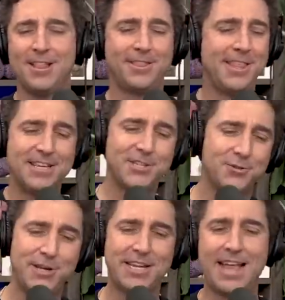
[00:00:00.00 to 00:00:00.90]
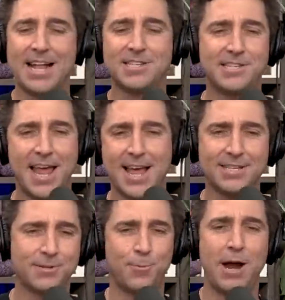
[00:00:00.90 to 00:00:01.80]
this trick, that
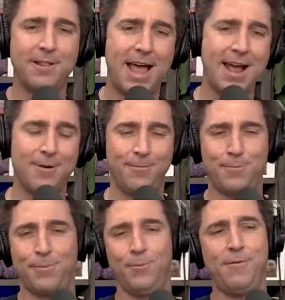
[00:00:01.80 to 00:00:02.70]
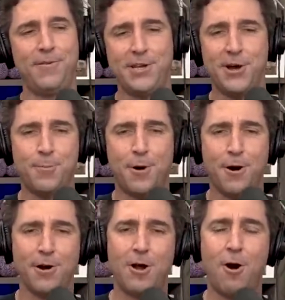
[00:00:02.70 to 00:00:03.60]
stance, where that, what video
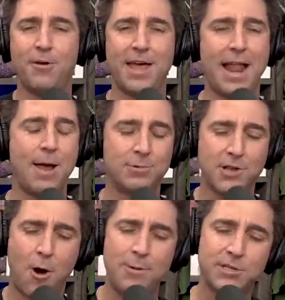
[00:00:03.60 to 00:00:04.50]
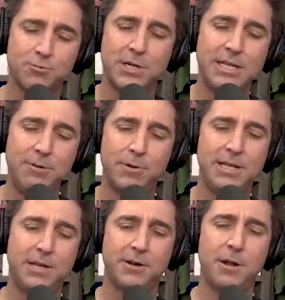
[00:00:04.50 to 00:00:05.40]
part, all that. I was always really,
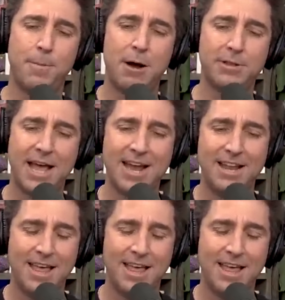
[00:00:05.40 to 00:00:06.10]
really good about that